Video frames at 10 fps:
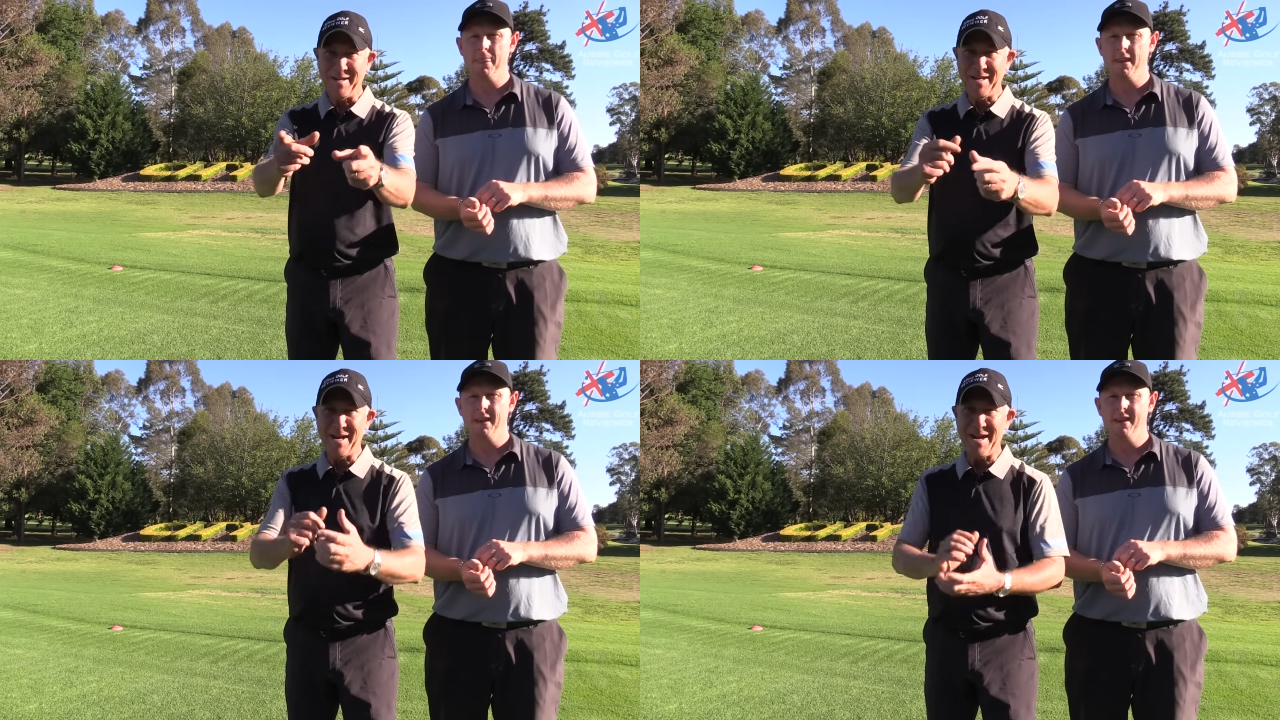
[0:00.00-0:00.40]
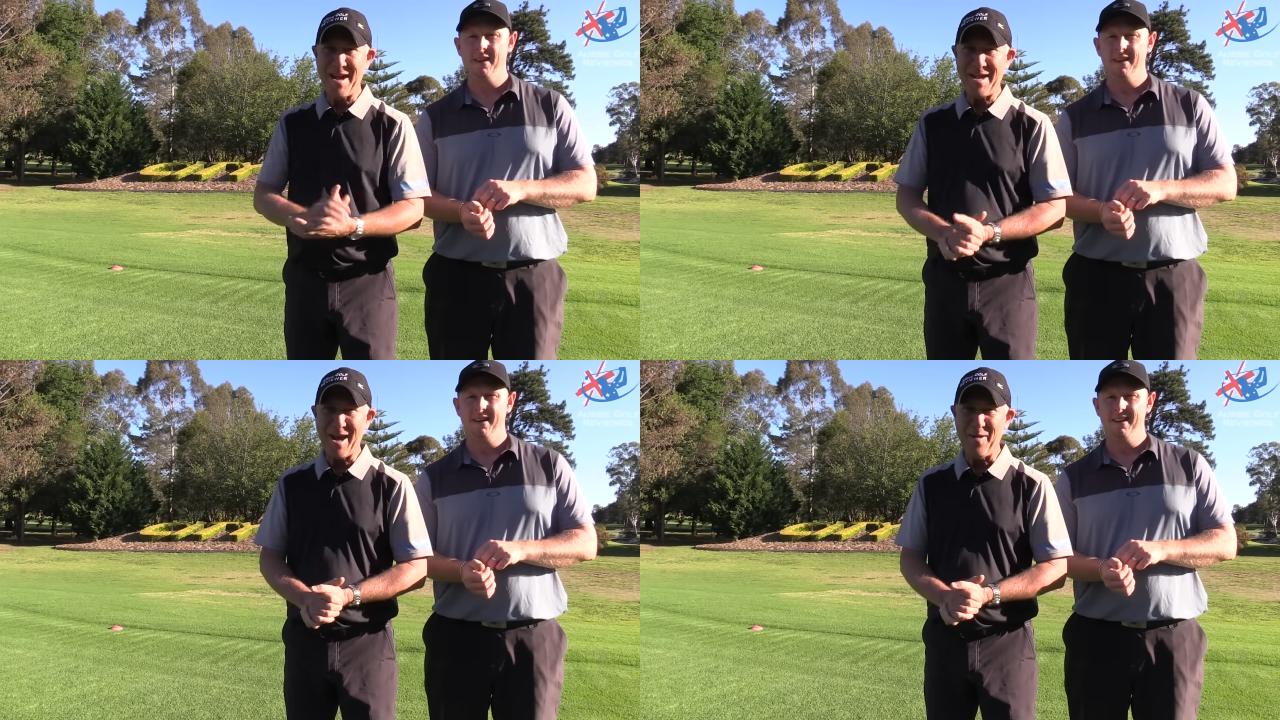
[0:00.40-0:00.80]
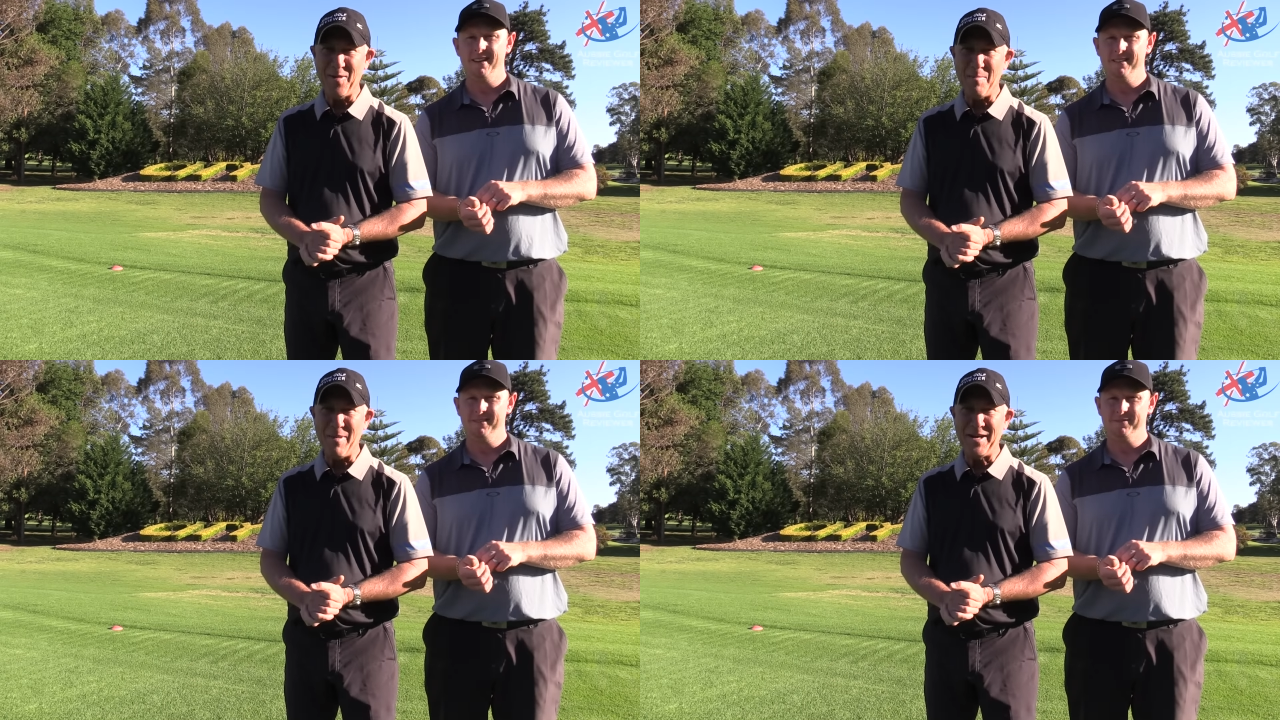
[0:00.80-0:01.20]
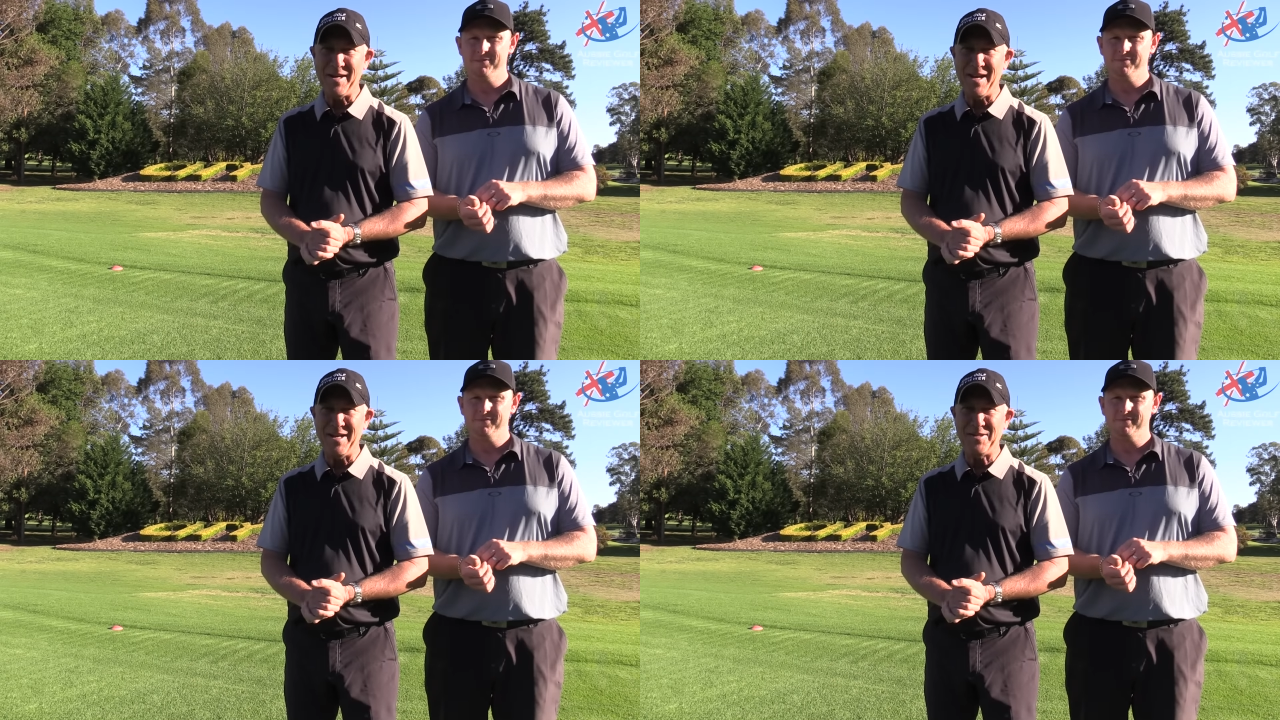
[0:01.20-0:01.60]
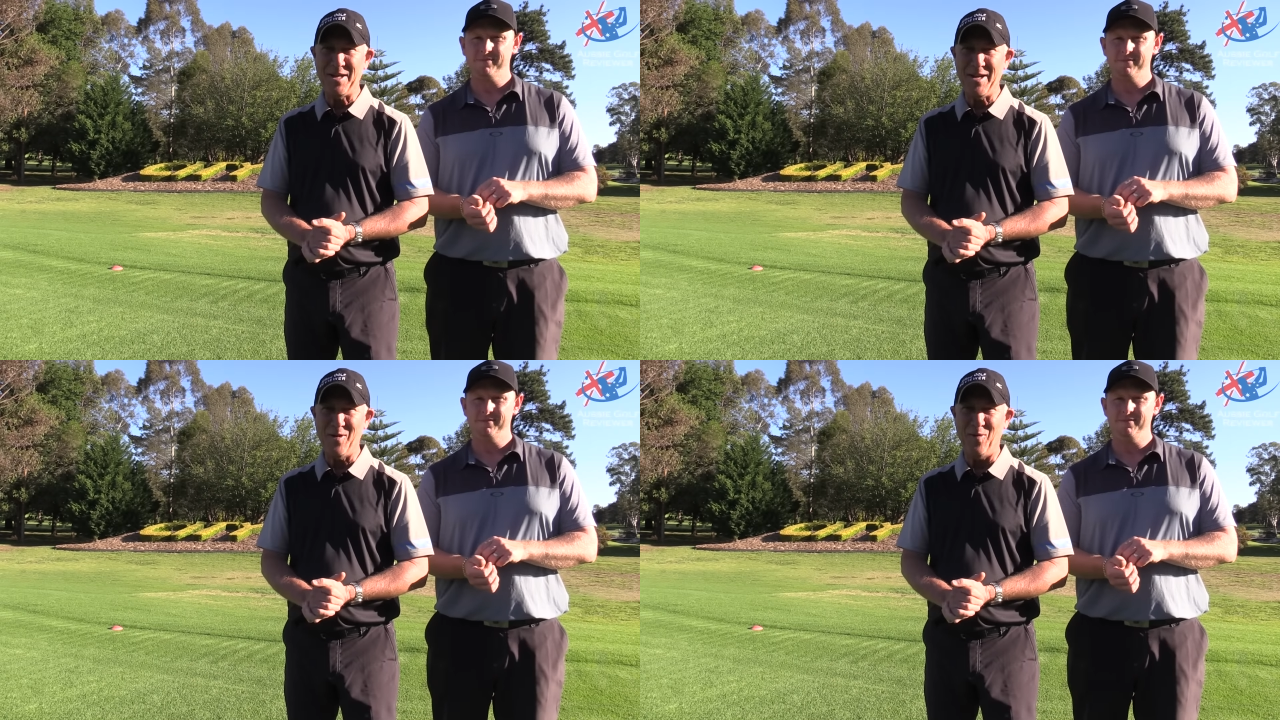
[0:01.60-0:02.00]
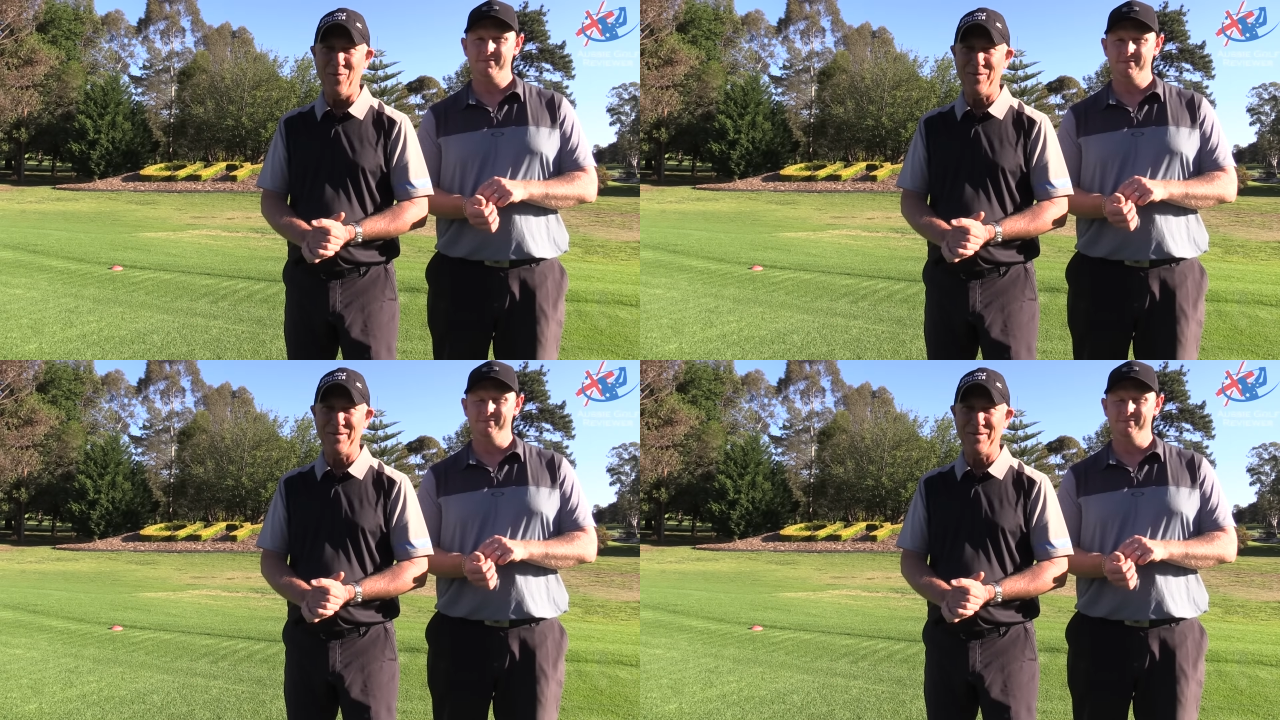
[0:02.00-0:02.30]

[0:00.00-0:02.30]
Speaker 1: G'day, how you going? The Monday tee off.